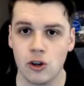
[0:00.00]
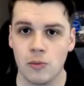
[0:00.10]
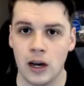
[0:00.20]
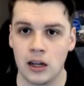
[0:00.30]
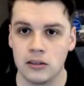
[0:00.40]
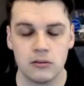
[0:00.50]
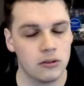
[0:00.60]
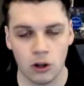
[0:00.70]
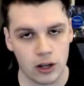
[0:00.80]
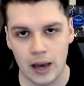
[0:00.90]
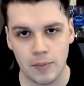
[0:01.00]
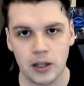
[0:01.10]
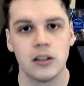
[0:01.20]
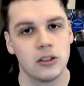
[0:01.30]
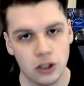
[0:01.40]
Zouma, not
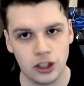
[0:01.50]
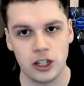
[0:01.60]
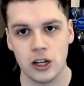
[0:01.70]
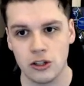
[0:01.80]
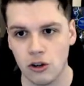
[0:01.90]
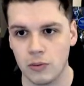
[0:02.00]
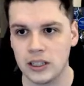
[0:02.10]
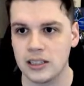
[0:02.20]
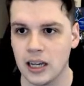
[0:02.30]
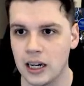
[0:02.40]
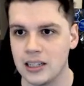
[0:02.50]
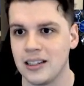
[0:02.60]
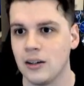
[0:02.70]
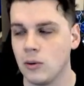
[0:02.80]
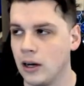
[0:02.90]
Kepa, Jorginho and Zouma
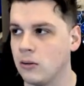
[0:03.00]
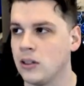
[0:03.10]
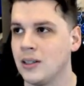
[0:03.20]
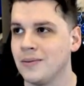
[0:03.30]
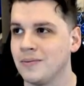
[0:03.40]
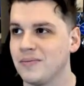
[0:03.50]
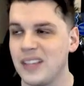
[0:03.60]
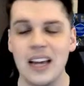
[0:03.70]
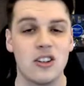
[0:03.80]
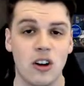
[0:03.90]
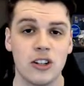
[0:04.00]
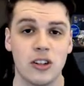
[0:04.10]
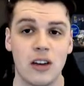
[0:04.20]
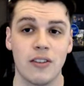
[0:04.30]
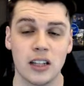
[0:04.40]
decided, well, they tried
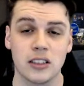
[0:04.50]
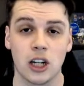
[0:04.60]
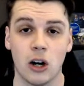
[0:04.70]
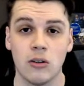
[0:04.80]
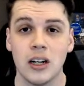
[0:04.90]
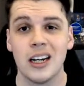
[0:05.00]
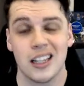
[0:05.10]
to give us a goal.